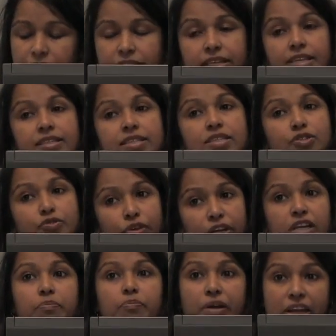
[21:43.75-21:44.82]
these
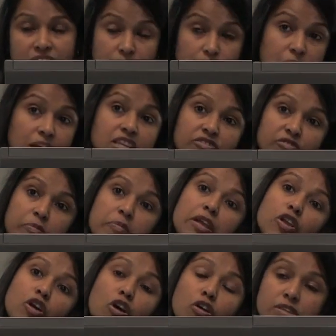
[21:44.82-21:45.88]
strict blasphemy
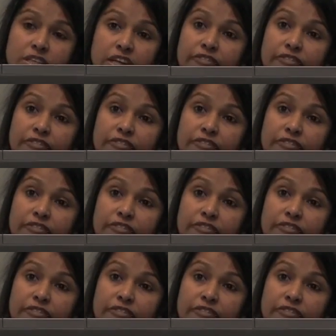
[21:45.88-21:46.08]
laws